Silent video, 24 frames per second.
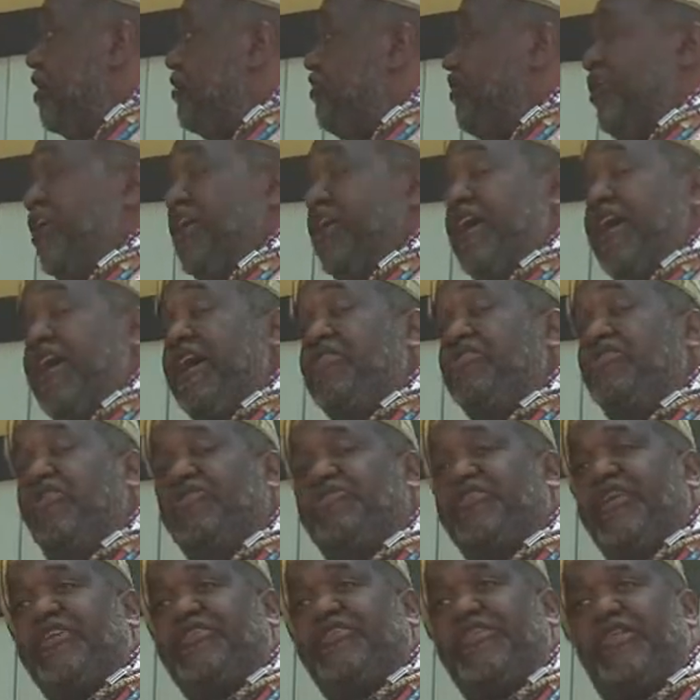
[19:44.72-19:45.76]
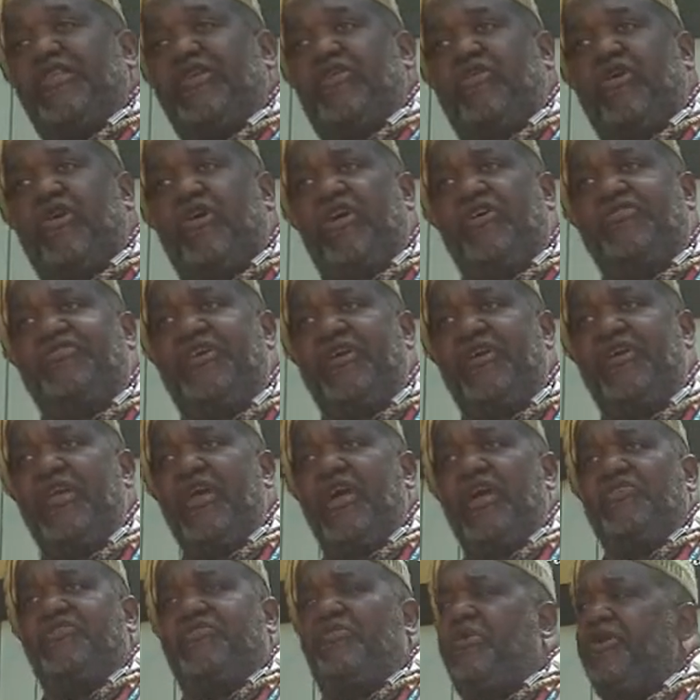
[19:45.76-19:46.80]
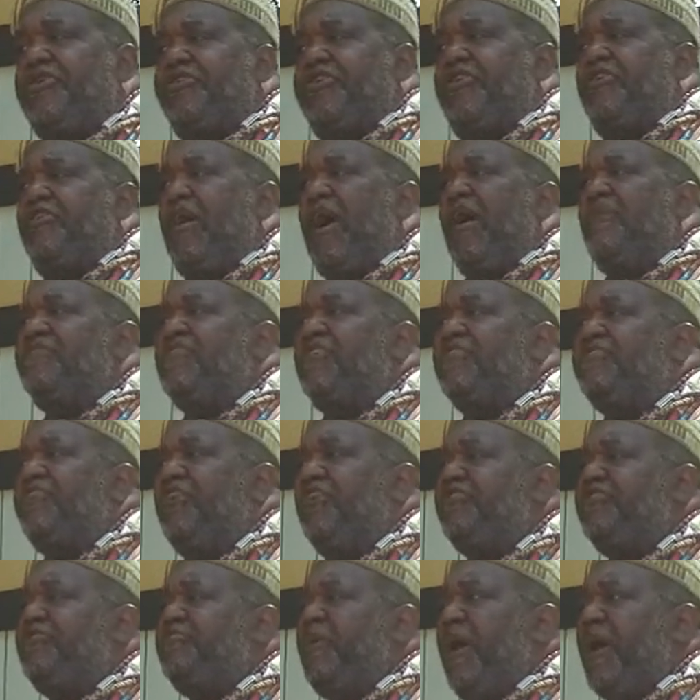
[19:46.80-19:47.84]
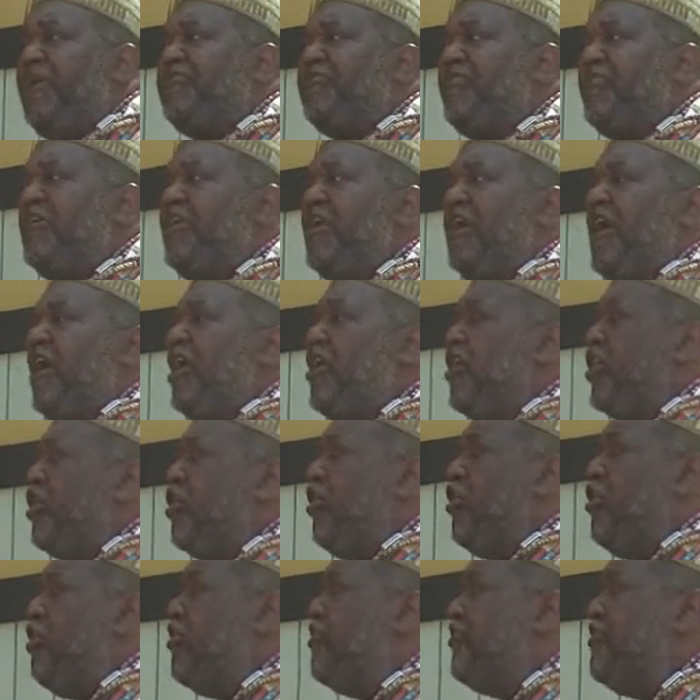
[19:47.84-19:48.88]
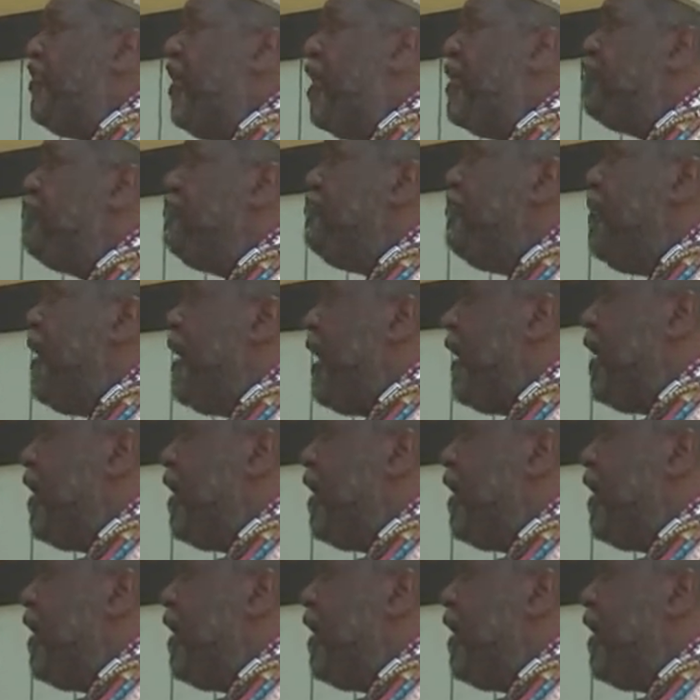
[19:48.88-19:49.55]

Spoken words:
So the king looked at the little girl and said, so what do you have that's so special? And the girl said, me.